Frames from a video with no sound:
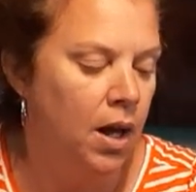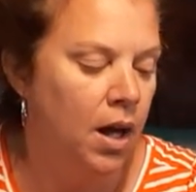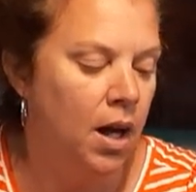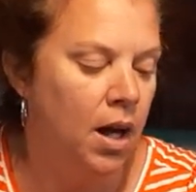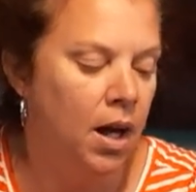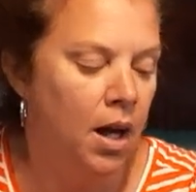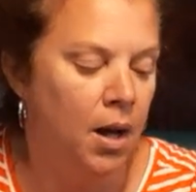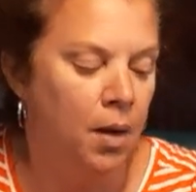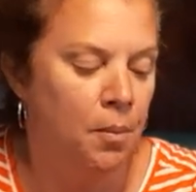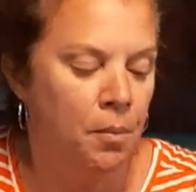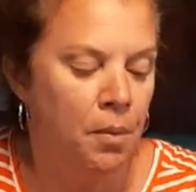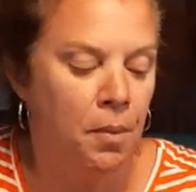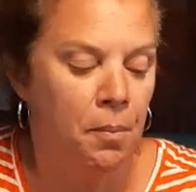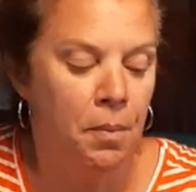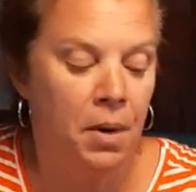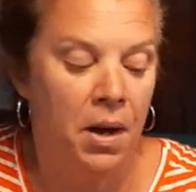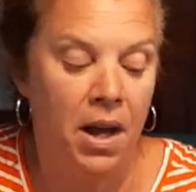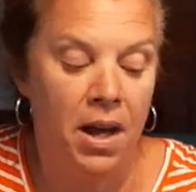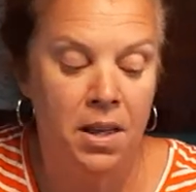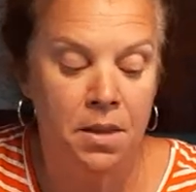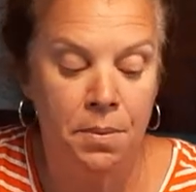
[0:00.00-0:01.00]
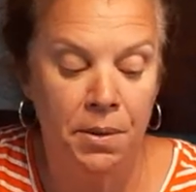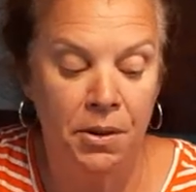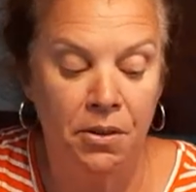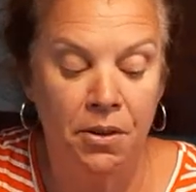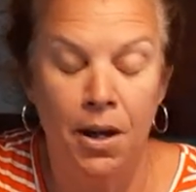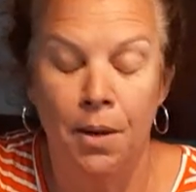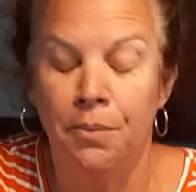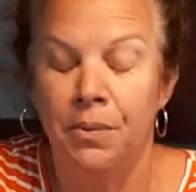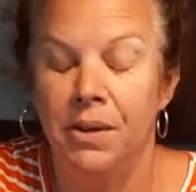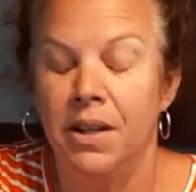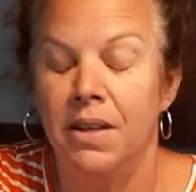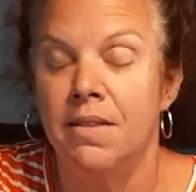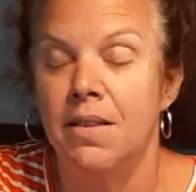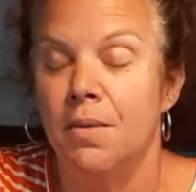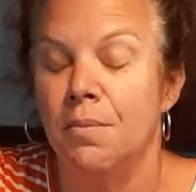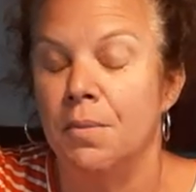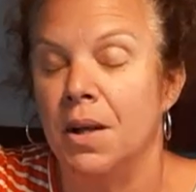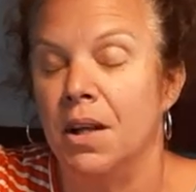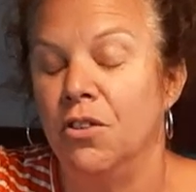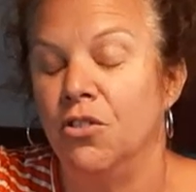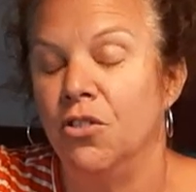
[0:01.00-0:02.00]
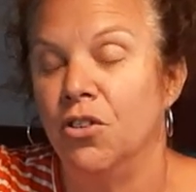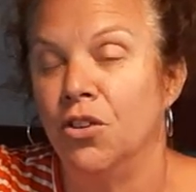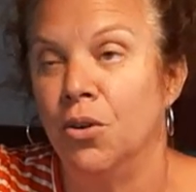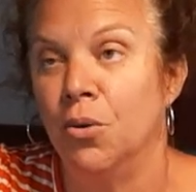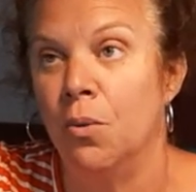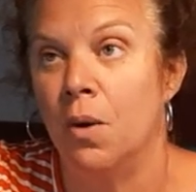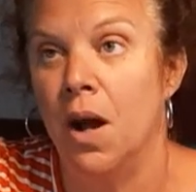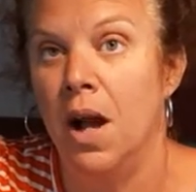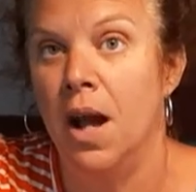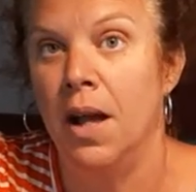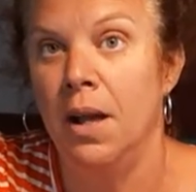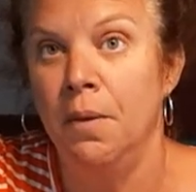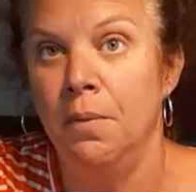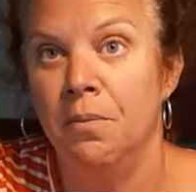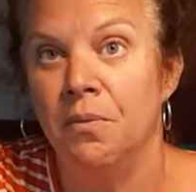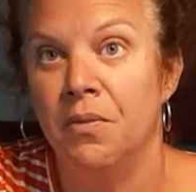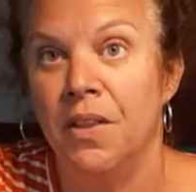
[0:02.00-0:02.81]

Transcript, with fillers: Um, my husband grabbed these. I'm not sure why.